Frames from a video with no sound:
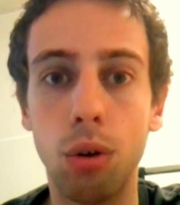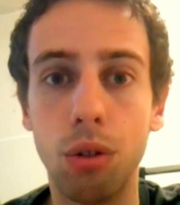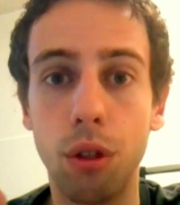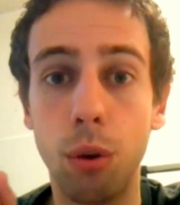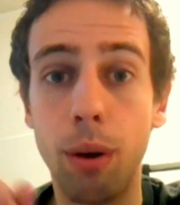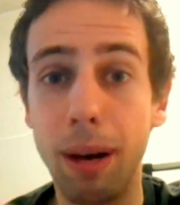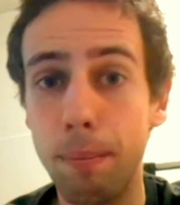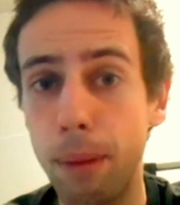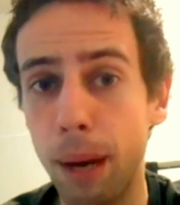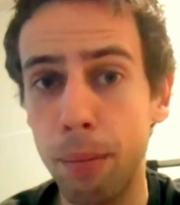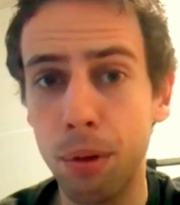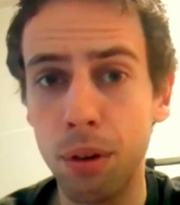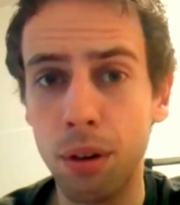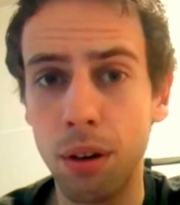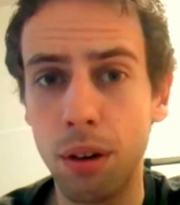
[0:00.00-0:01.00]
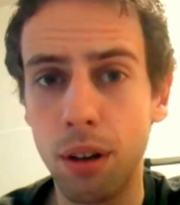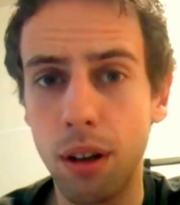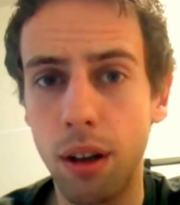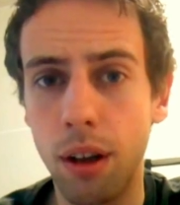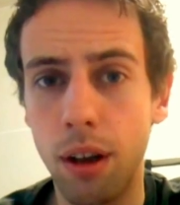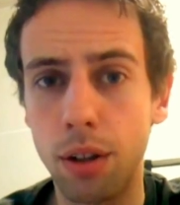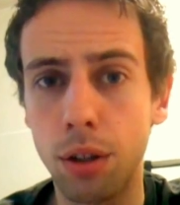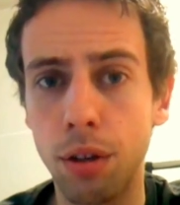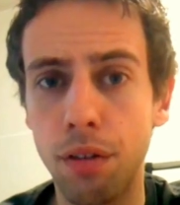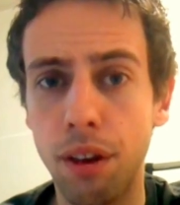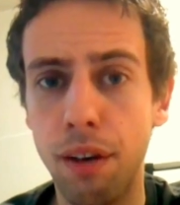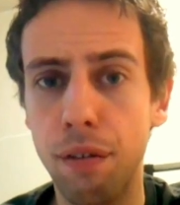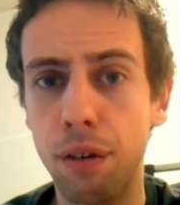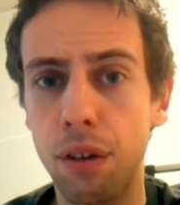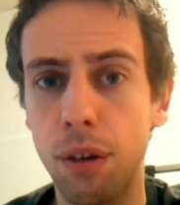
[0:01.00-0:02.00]
called the Red Pepper. So if
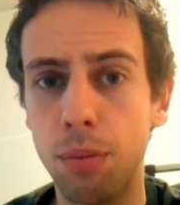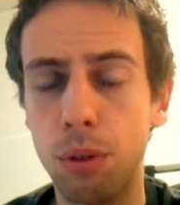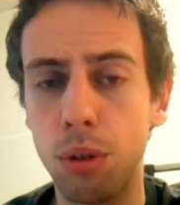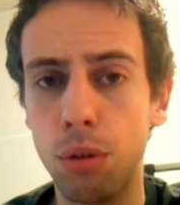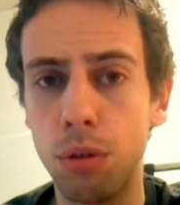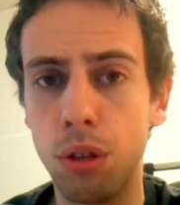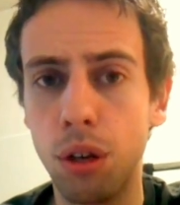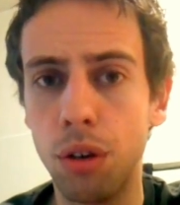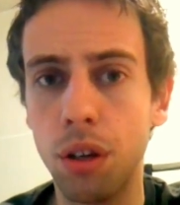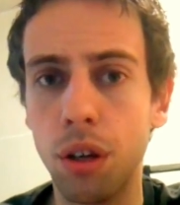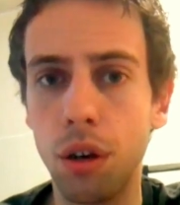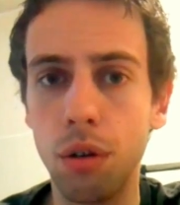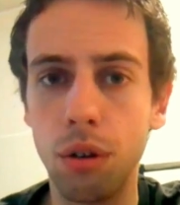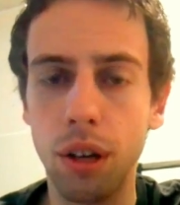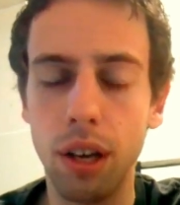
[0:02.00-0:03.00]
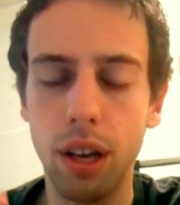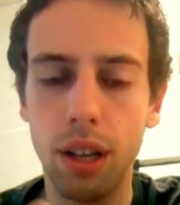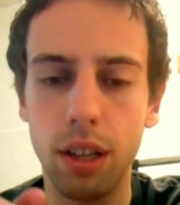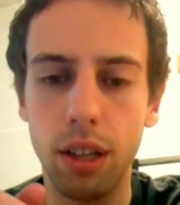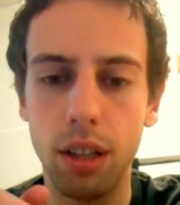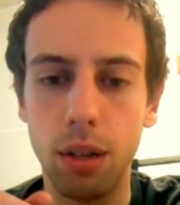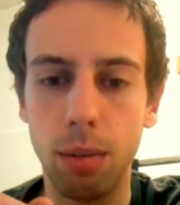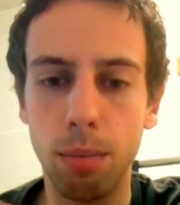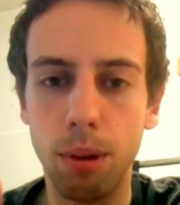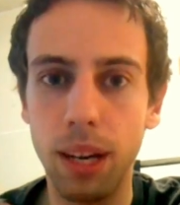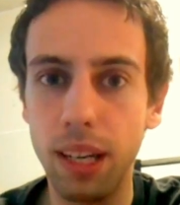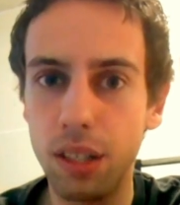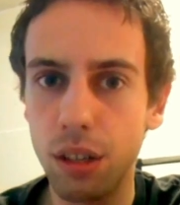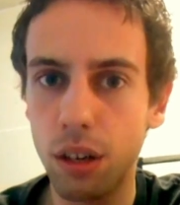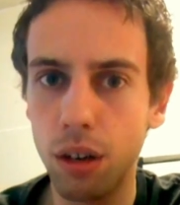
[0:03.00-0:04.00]
you ever come to Tokyo, there's a
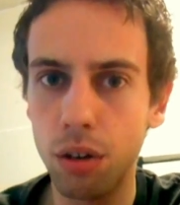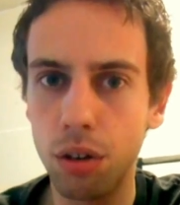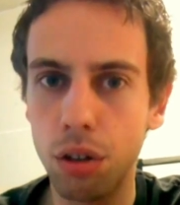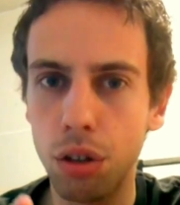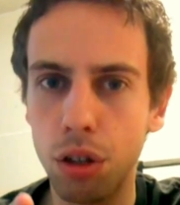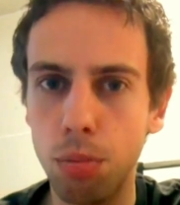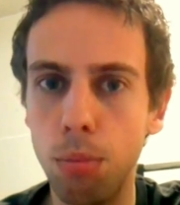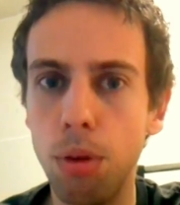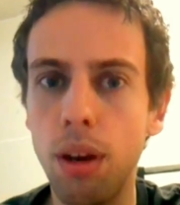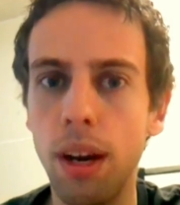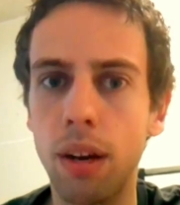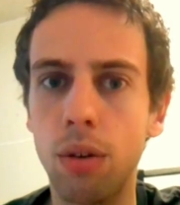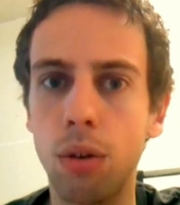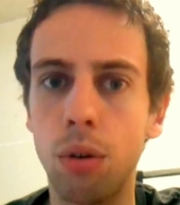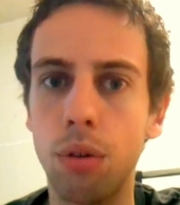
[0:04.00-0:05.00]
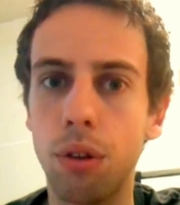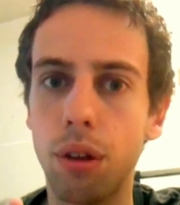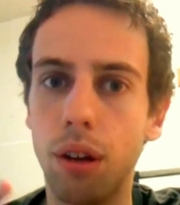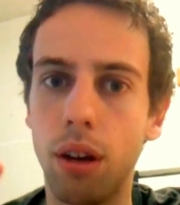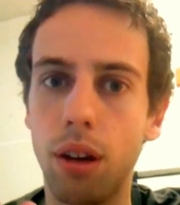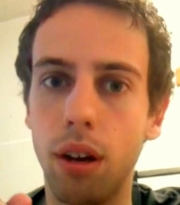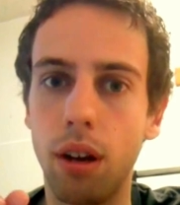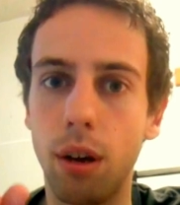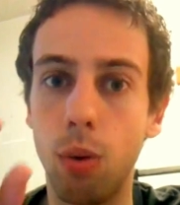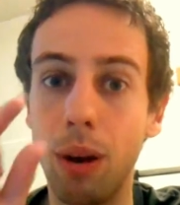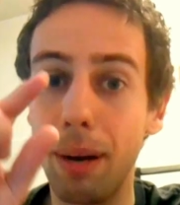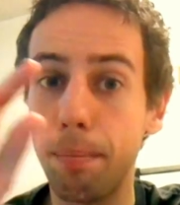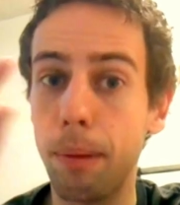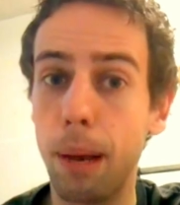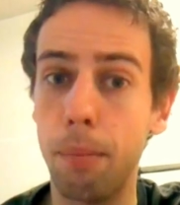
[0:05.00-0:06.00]
place close to Shibuya called
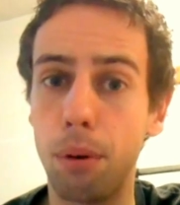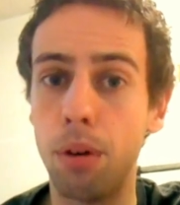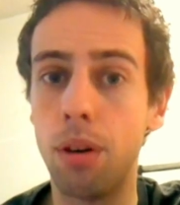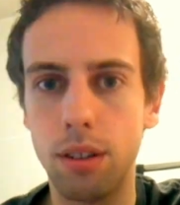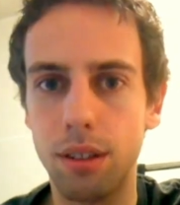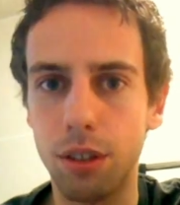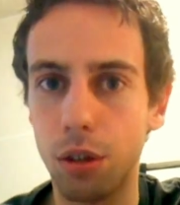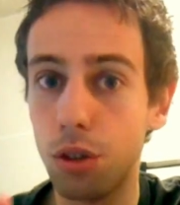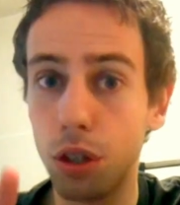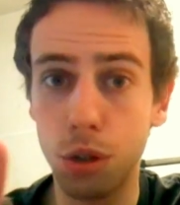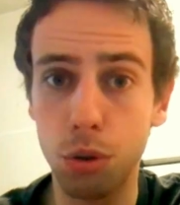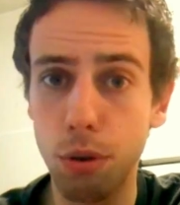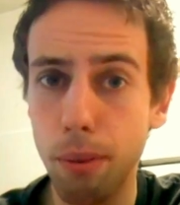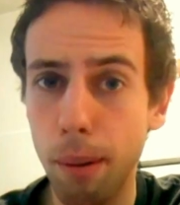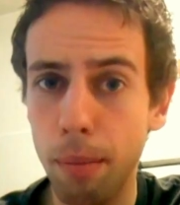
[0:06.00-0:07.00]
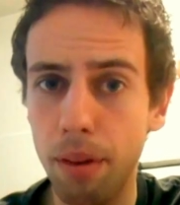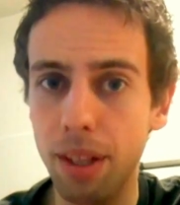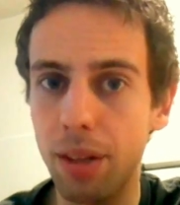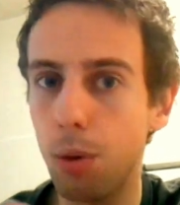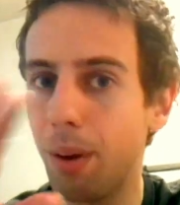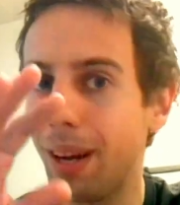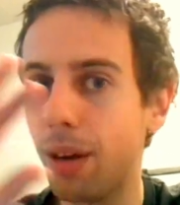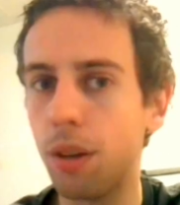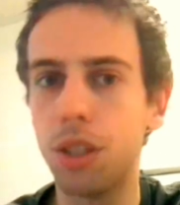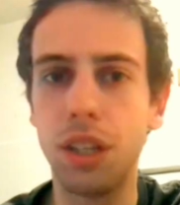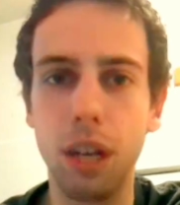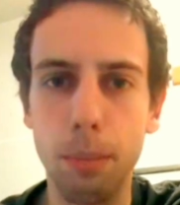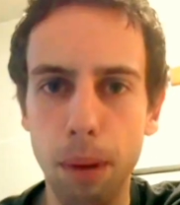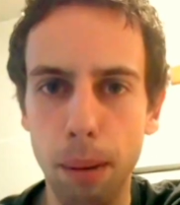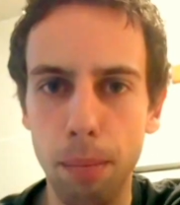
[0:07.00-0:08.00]
Red Pepper. So just remember it, the Red Hot
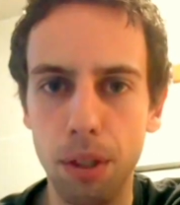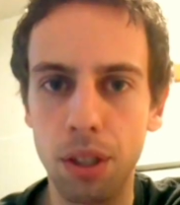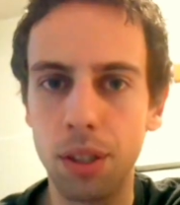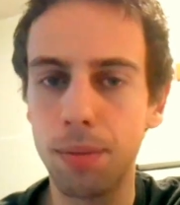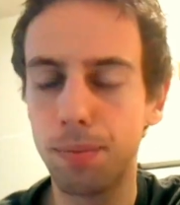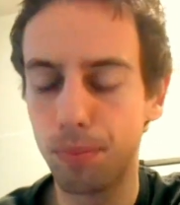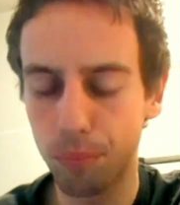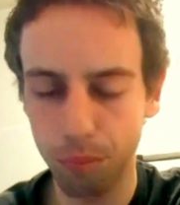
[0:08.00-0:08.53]
Chili Peppers.